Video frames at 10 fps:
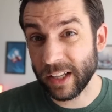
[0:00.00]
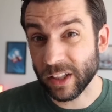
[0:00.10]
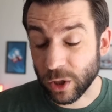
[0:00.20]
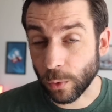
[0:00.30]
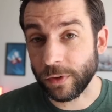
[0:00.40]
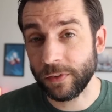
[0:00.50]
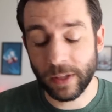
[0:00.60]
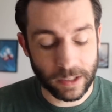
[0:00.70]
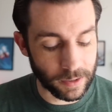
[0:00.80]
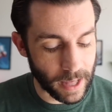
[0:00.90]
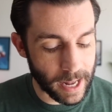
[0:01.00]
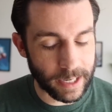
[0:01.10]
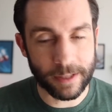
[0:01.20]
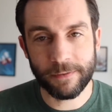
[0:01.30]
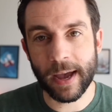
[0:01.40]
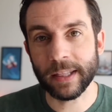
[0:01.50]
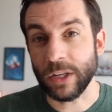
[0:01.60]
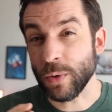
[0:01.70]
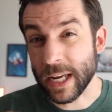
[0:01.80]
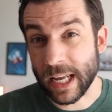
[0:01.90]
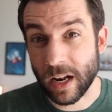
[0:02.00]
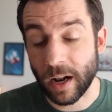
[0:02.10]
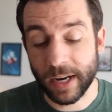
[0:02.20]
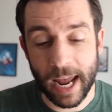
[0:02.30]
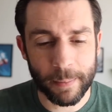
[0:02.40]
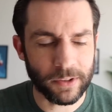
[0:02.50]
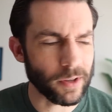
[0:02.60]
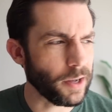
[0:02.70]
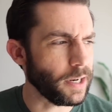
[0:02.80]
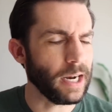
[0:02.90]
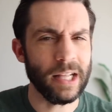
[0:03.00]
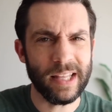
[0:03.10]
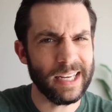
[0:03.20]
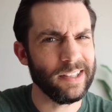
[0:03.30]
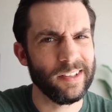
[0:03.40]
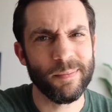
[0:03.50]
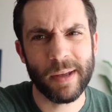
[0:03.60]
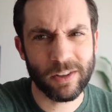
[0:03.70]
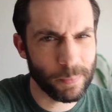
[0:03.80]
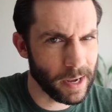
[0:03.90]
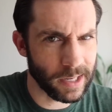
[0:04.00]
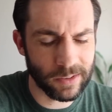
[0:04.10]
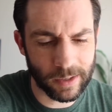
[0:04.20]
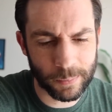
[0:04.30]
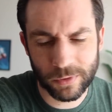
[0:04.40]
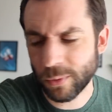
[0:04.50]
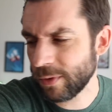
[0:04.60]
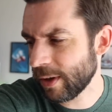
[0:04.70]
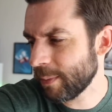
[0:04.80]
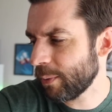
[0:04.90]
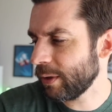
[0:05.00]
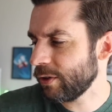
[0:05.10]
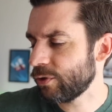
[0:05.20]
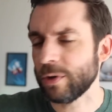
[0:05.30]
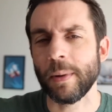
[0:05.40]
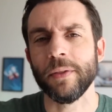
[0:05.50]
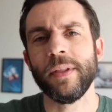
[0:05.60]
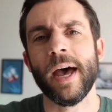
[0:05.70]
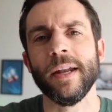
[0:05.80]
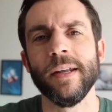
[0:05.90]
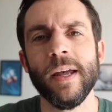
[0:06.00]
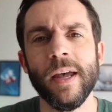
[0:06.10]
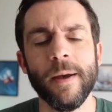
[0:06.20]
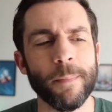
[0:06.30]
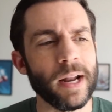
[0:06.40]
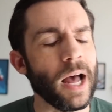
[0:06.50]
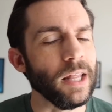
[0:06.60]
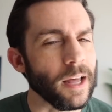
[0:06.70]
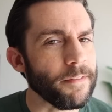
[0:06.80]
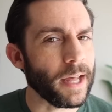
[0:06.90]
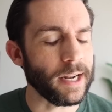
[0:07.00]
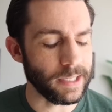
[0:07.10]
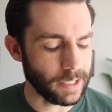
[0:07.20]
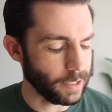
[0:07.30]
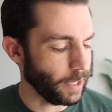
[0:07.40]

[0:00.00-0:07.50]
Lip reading: of the closest thing to that in the fact that you can get it on Amazon, and I think it's in Best Buy in some stores. I'm not really sure about that, but I love that idea.